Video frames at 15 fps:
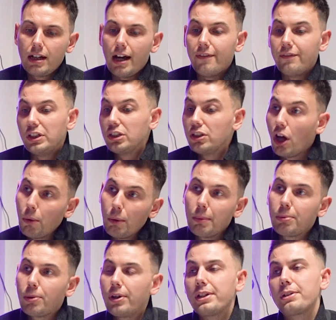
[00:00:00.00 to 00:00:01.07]
and the lower
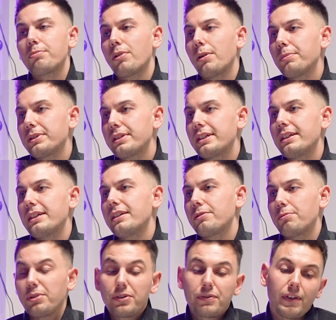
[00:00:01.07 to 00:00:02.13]
price
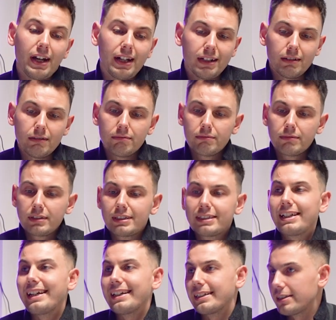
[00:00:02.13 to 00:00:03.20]
properties, which then
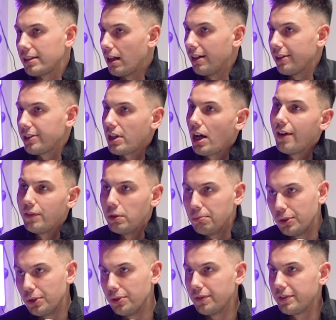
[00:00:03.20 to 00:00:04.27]
kickstarts other
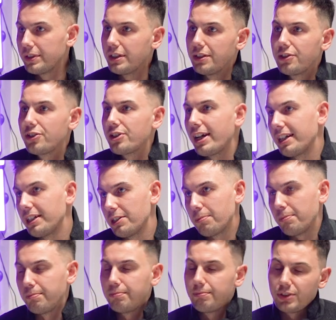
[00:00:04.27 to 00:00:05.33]
moves as chains
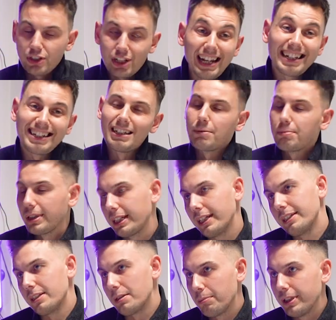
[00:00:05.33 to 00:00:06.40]
begin to